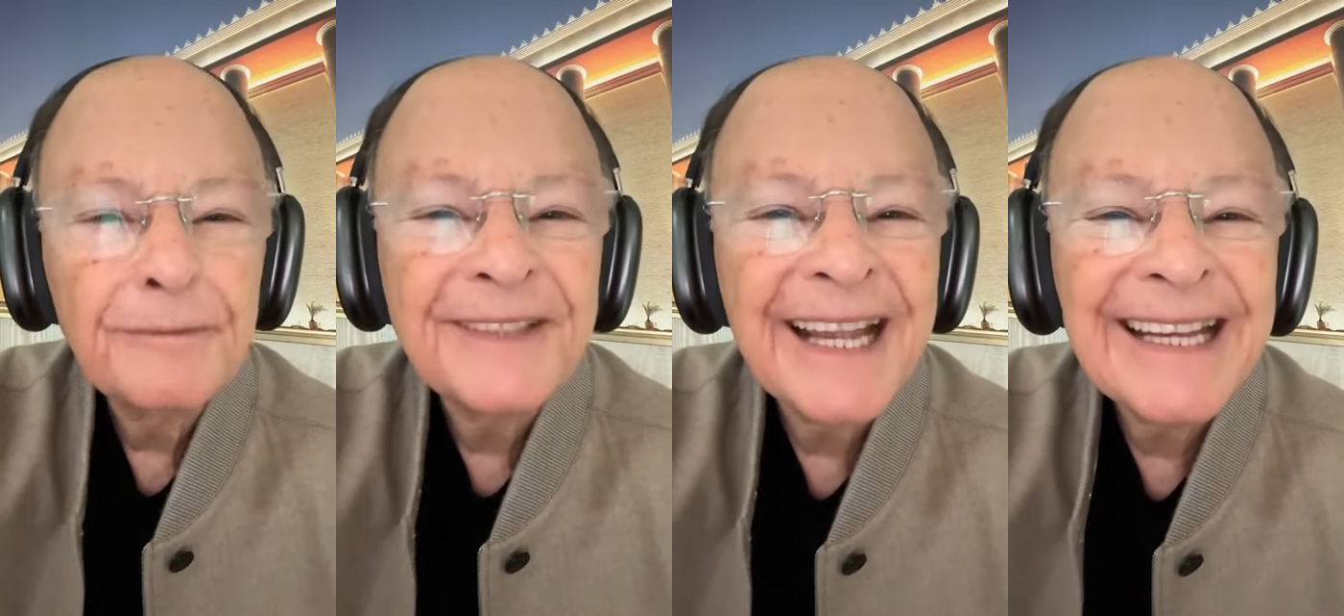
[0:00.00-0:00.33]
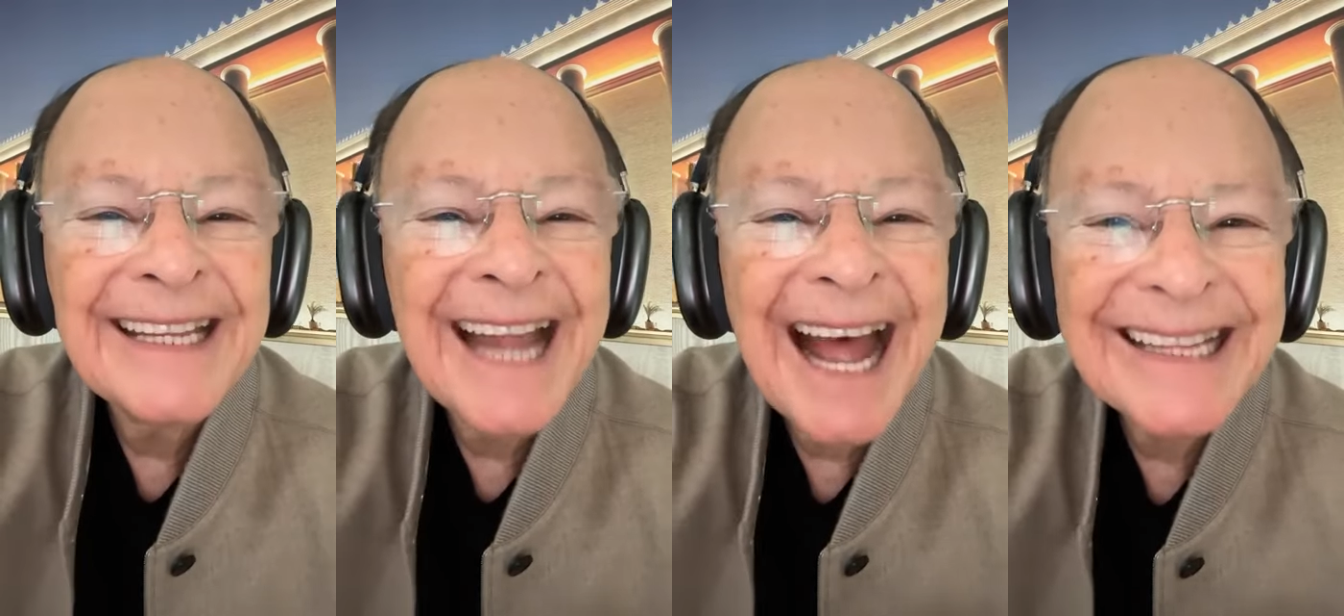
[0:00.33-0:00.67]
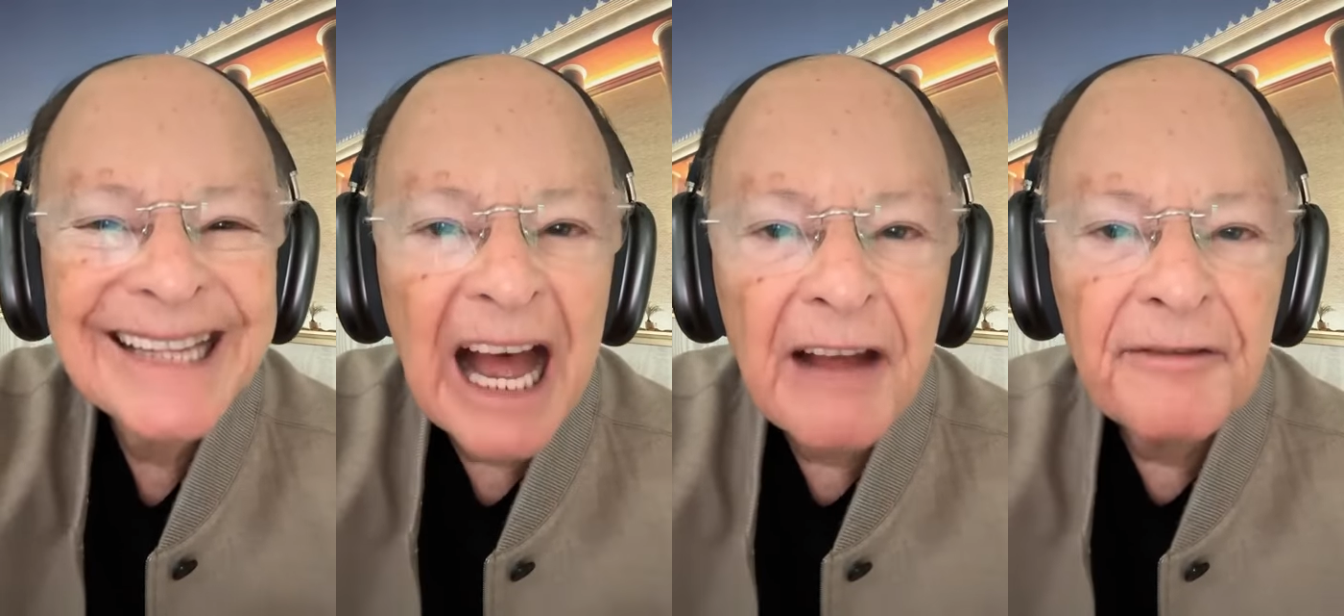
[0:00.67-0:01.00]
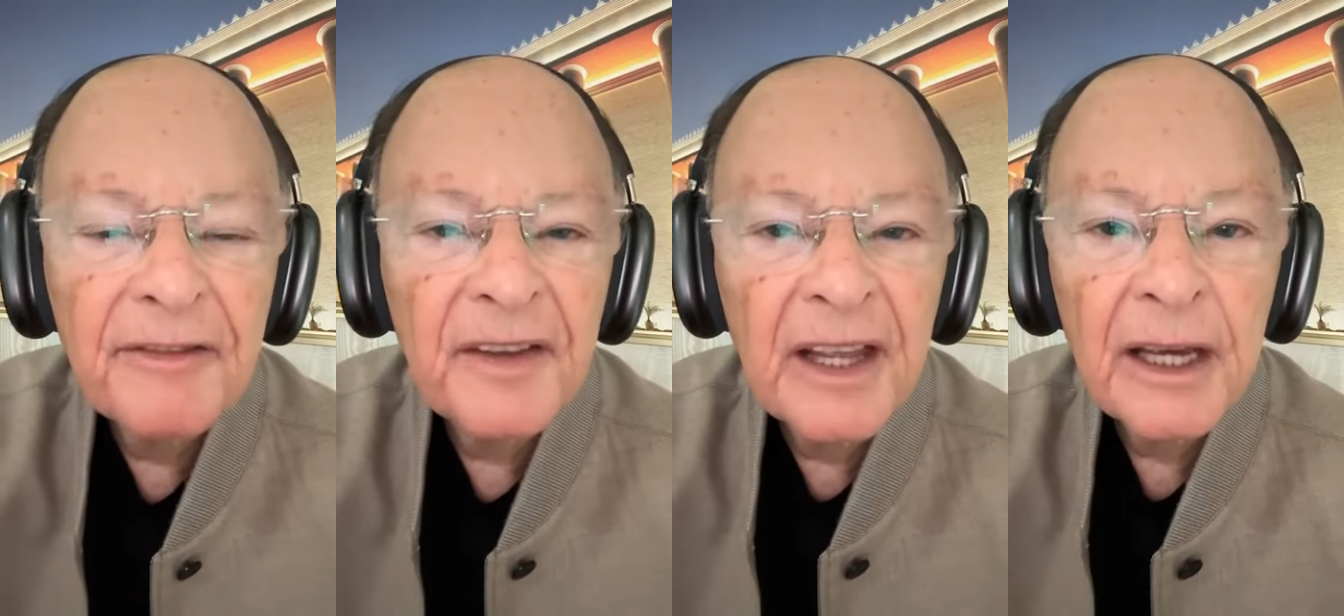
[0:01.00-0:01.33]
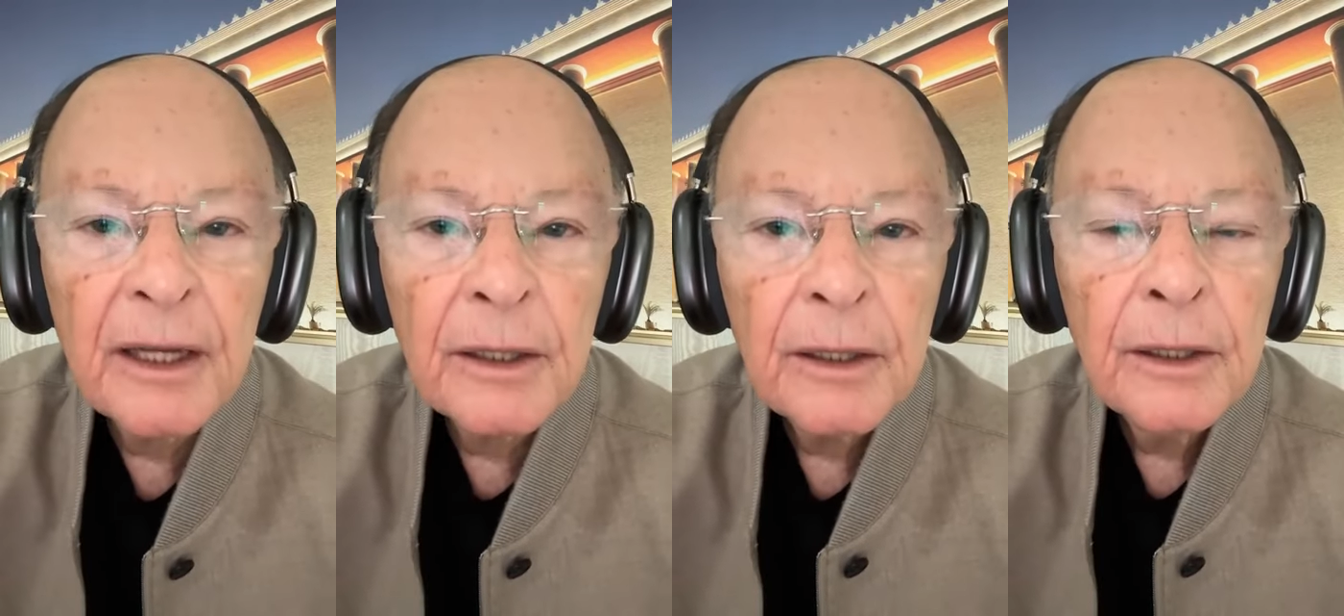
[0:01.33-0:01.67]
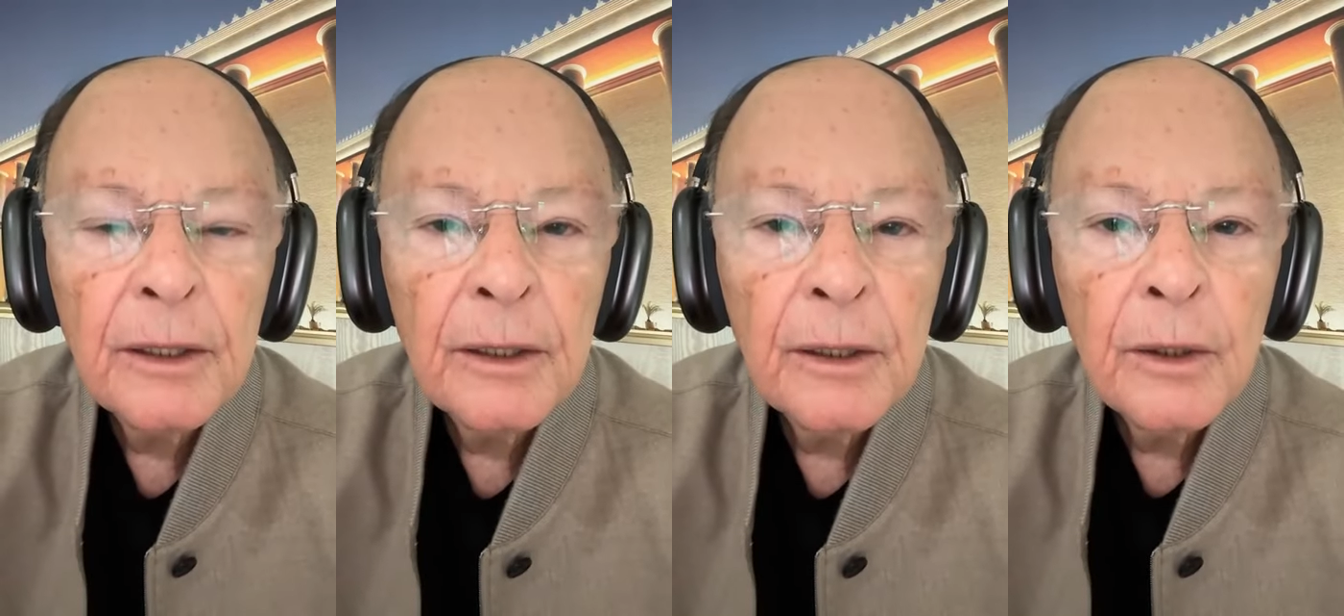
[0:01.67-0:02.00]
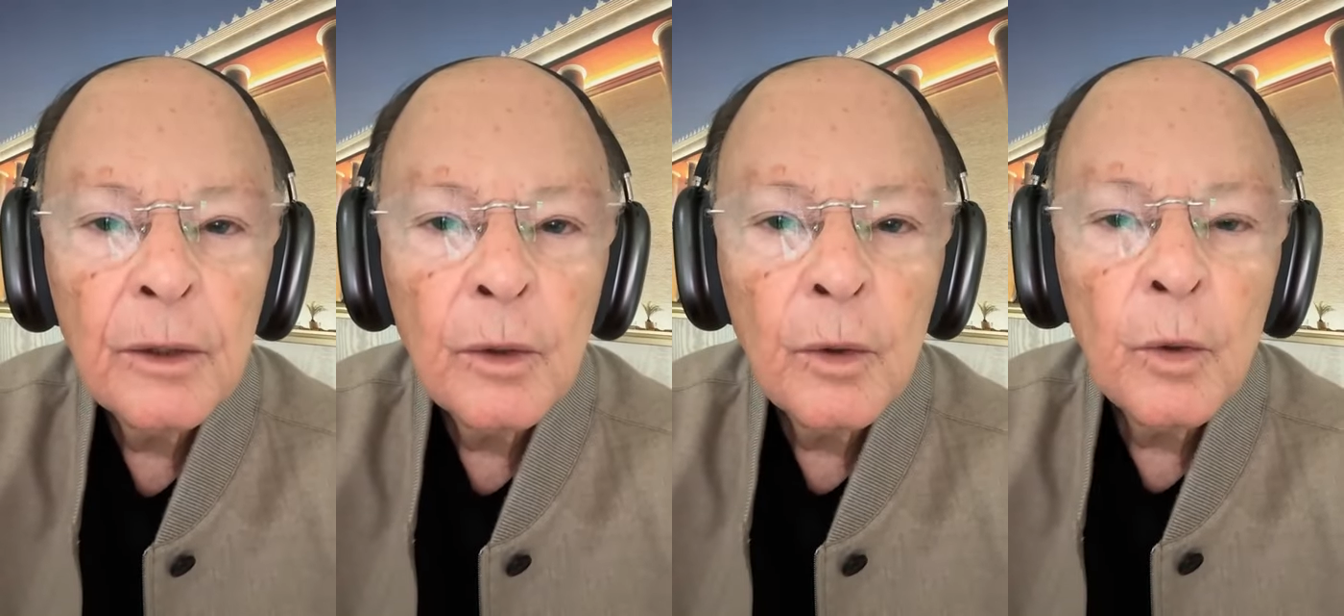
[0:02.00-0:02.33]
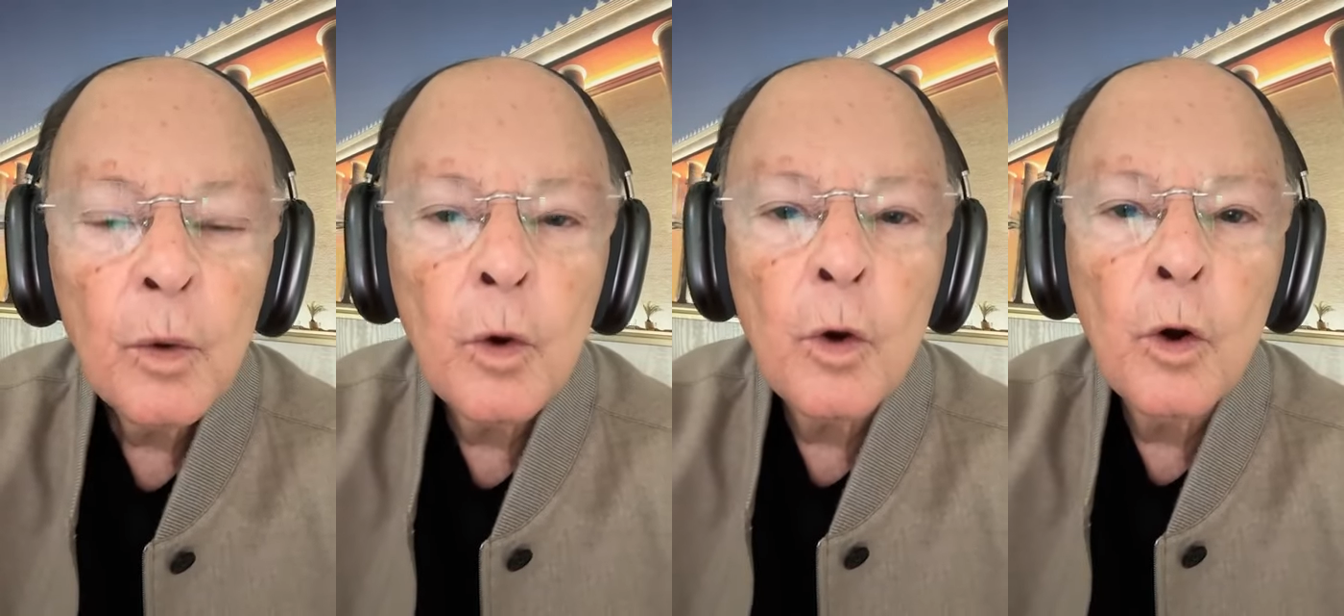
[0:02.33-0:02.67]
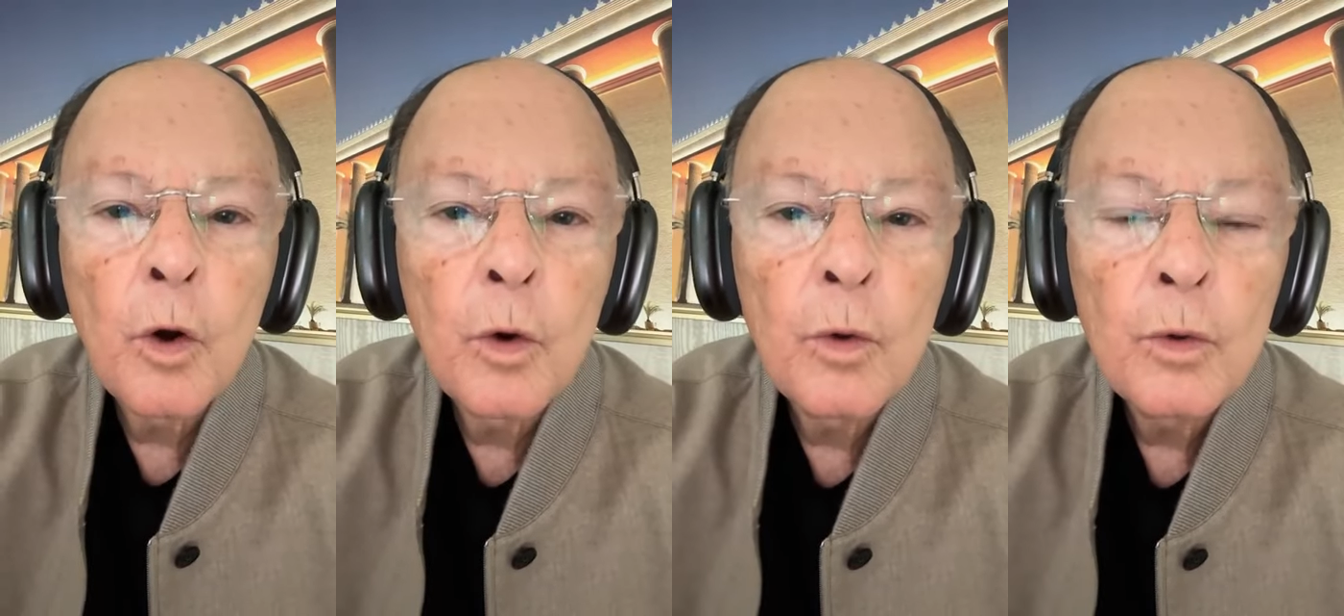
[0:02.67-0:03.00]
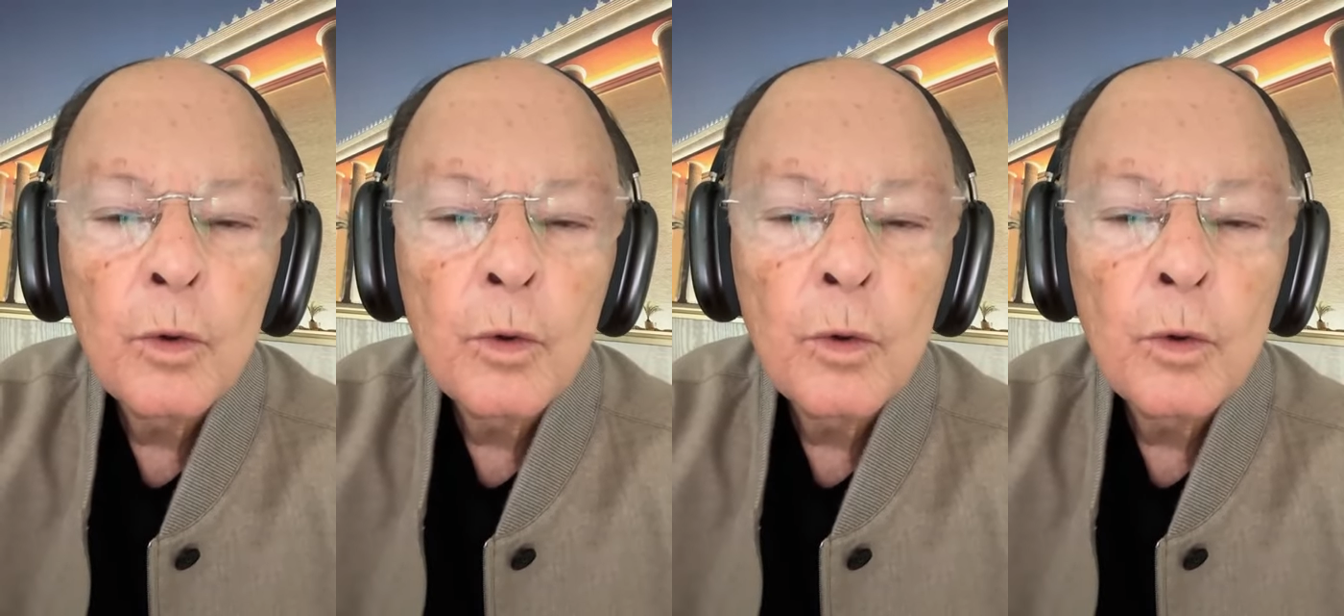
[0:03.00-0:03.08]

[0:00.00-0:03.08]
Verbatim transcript: morning has nothing to do